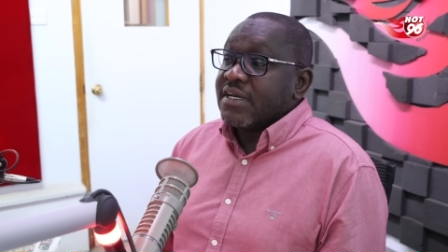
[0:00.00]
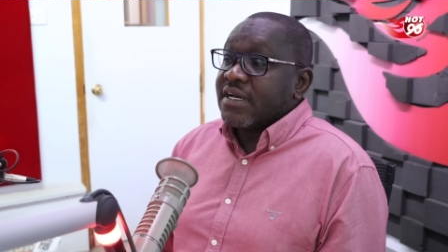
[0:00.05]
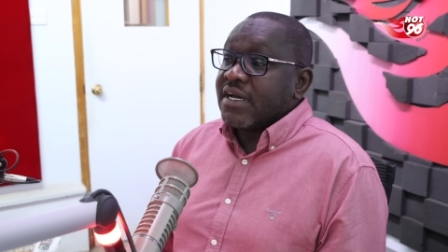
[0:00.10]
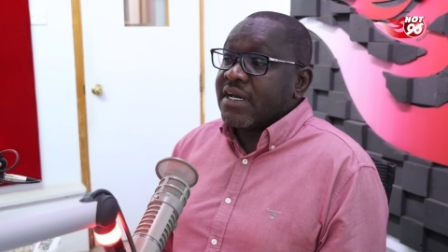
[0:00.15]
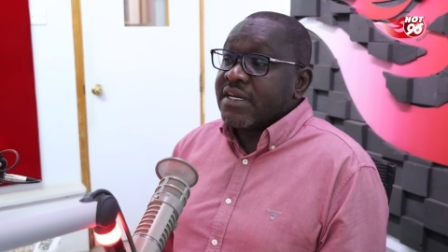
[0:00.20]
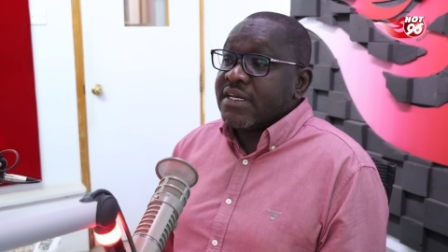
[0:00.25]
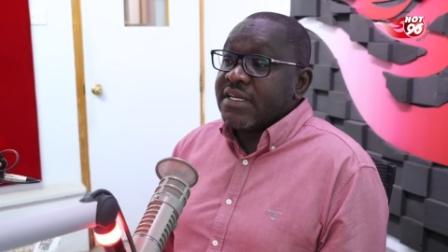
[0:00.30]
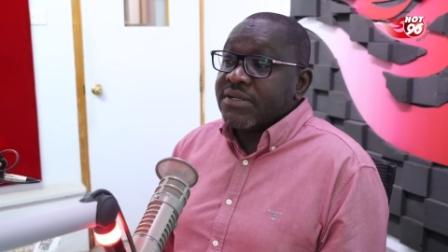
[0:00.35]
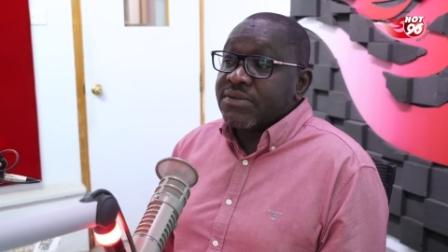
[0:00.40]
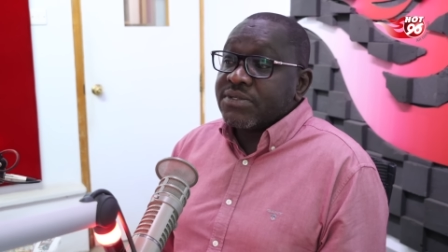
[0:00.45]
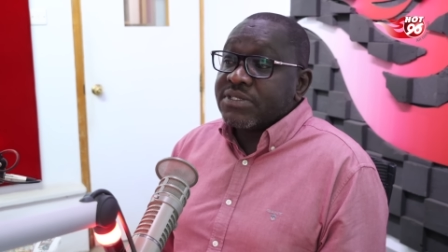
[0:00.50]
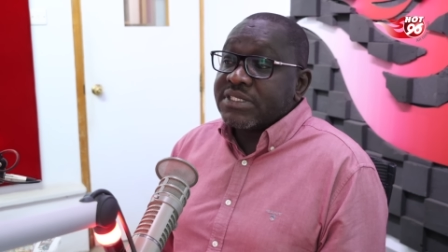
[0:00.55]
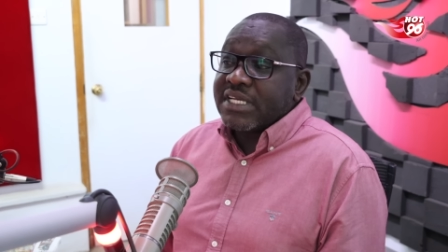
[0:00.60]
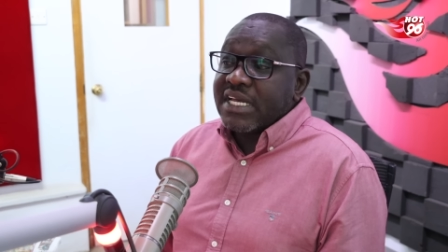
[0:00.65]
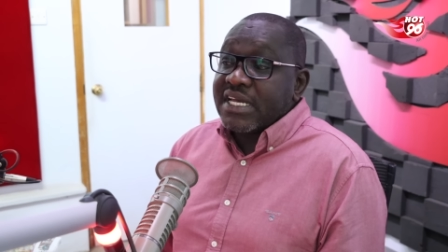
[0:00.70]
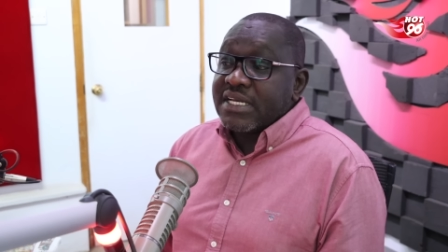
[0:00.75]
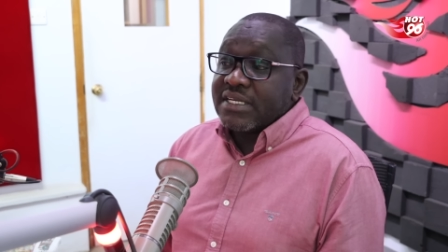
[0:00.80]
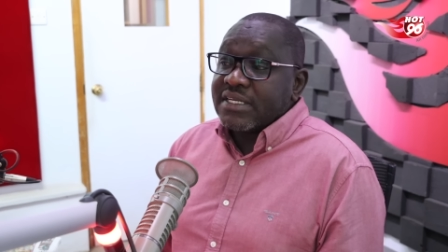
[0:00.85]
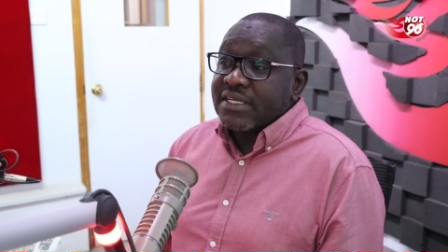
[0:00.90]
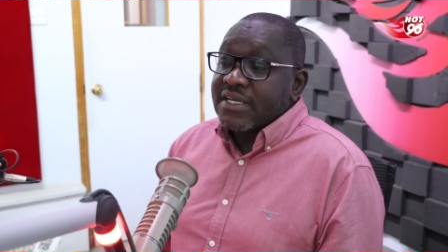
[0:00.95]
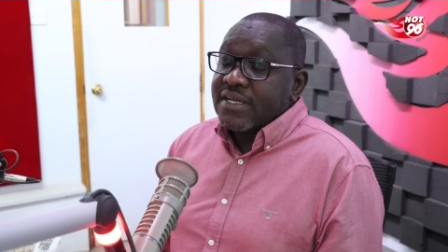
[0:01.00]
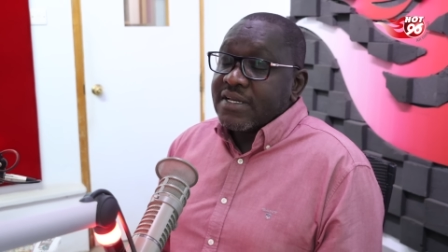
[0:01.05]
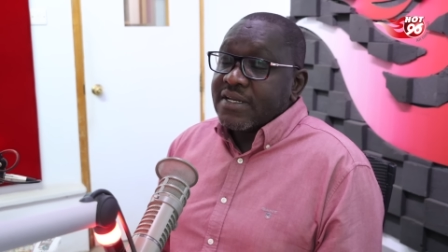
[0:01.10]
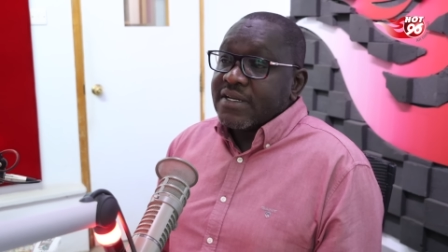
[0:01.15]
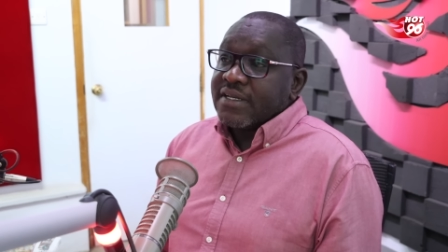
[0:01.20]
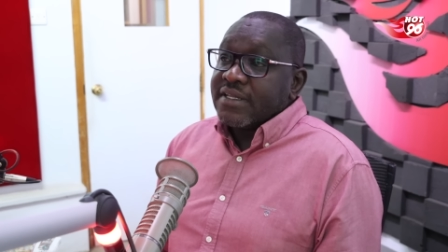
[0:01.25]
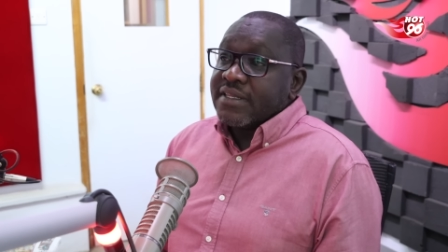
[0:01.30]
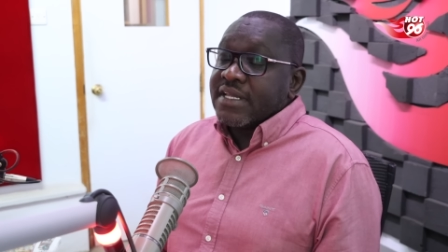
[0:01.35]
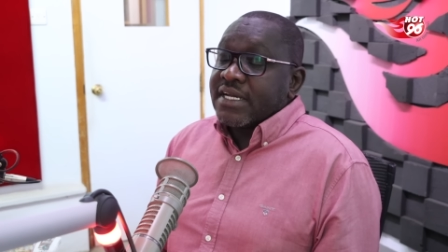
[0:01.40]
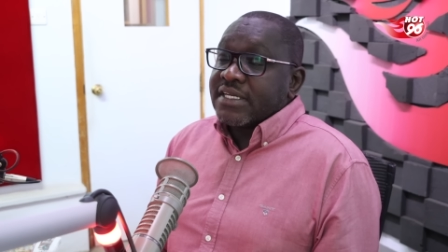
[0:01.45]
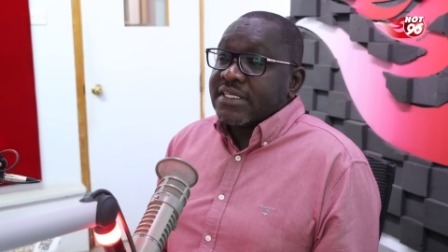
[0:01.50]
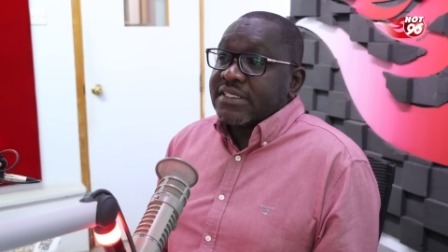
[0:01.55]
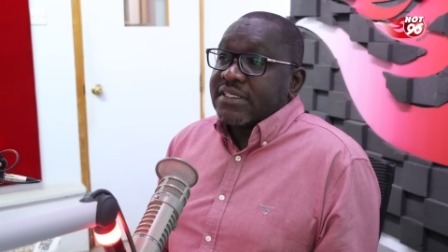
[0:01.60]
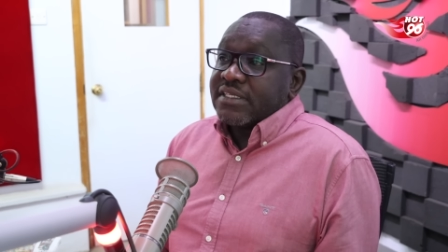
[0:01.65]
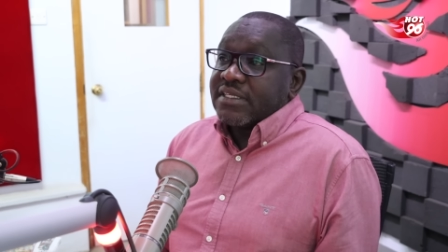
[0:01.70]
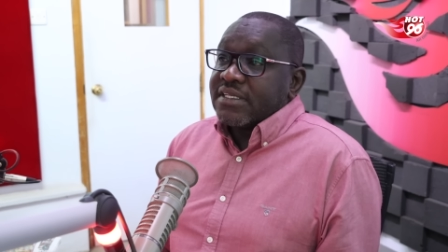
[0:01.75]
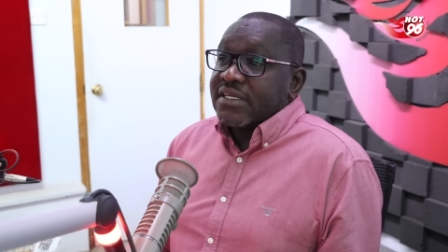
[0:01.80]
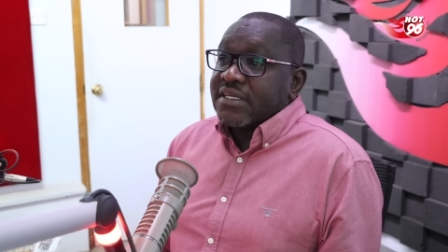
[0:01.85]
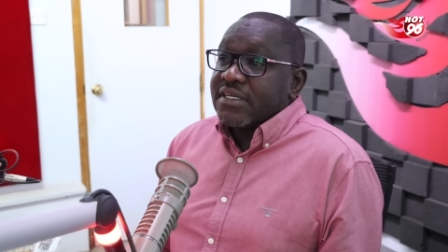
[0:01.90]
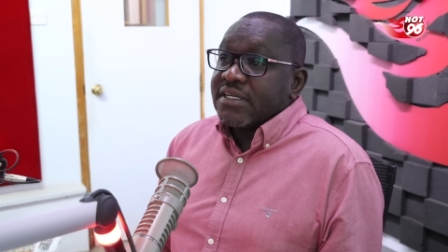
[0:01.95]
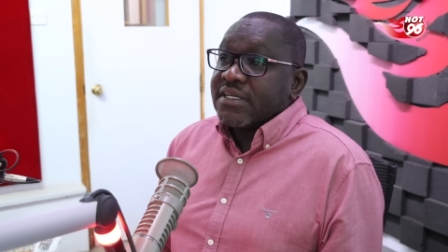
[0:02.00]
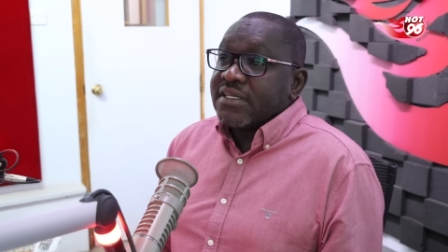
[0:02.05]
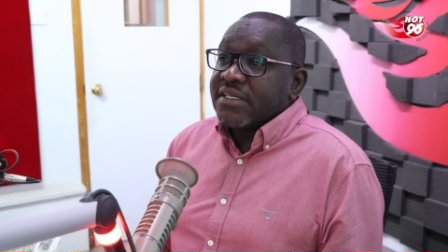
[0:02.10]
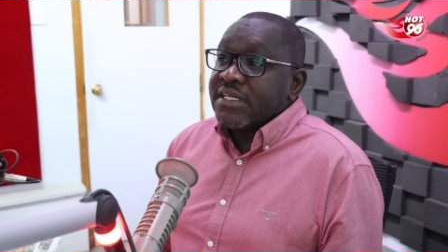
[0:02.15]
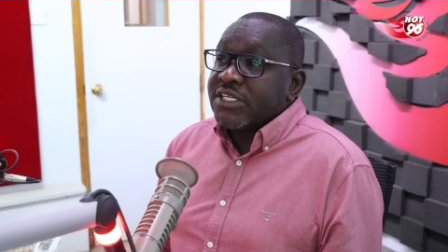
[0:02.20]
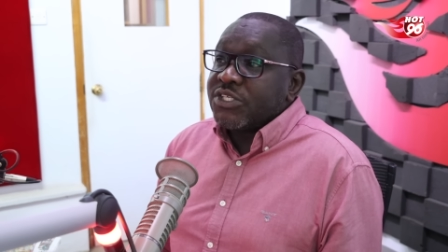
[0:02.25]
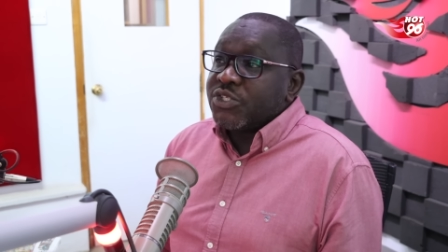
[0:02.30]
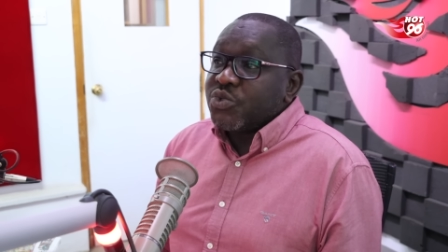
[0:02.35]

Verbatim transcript: and he was saying that the